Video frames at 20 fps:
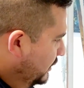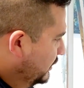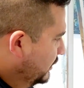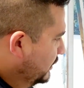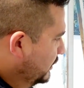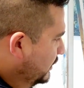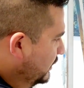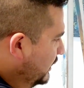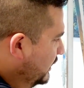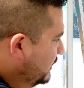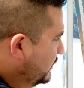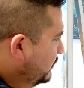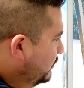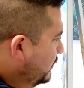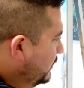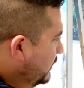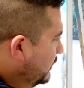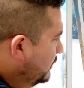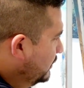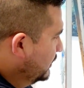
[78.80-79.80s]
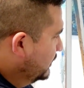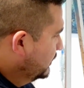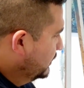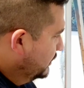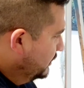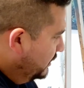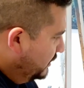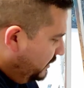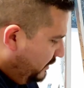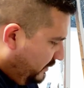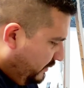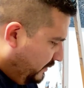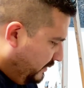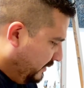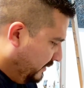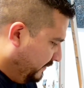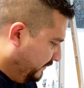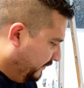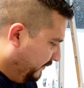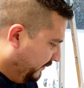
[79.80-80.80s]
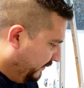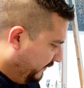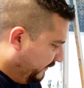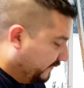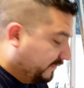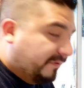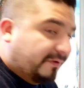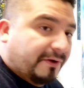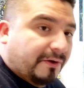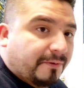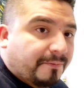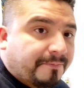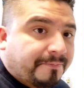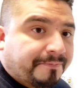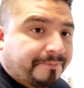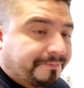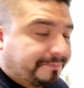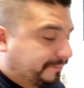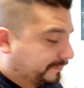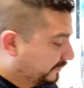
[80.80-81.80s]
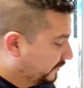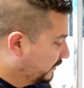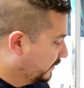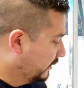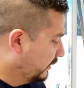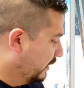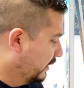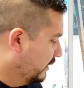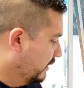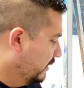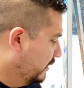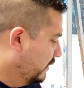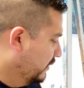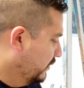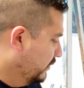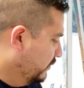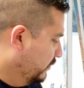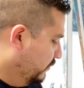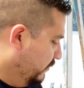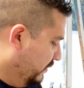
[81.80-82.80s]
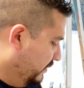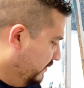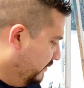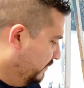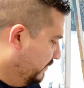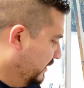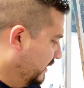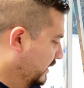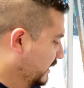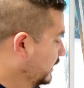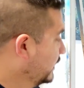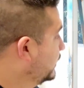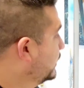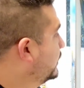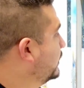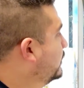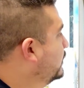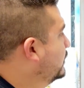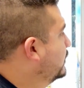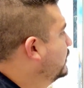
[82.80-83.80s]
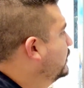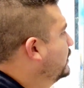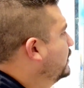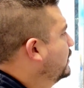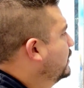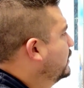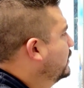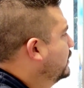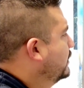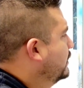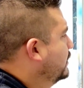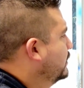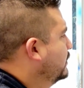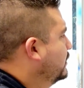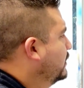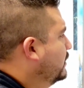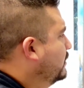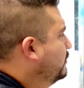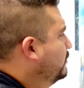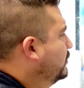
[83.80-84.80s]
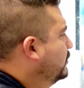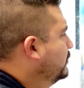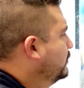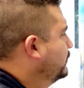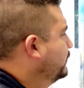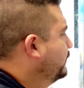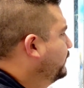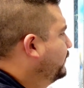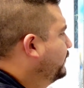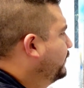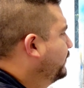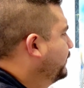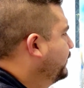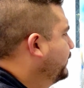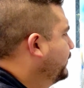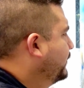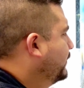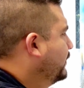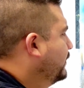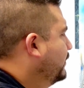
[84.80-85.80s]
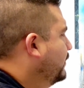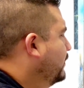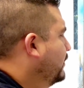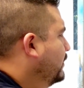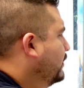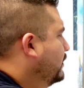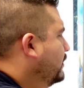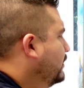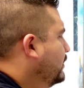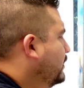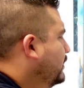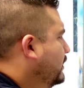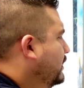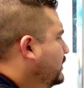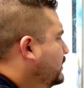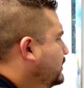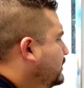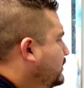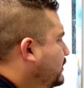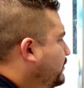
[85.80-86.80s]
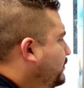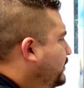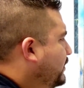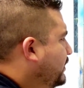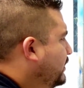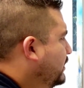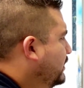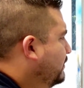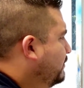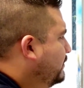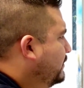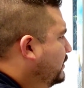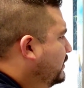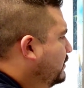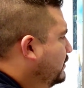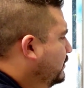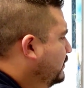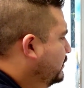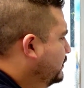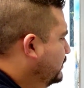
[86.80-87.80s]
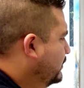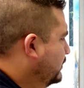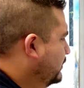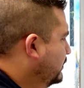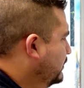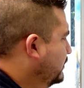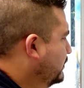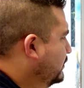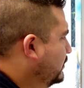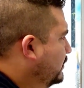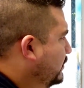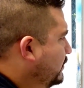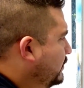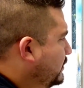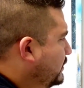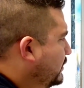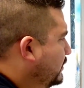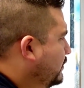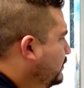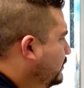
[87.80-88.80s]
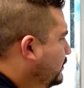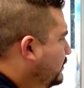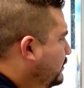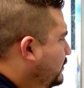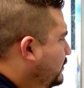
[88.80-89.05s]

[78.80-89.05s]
So that's what I'm gonna start doing. So with my dark blue, I start picking up the colors towards the corner.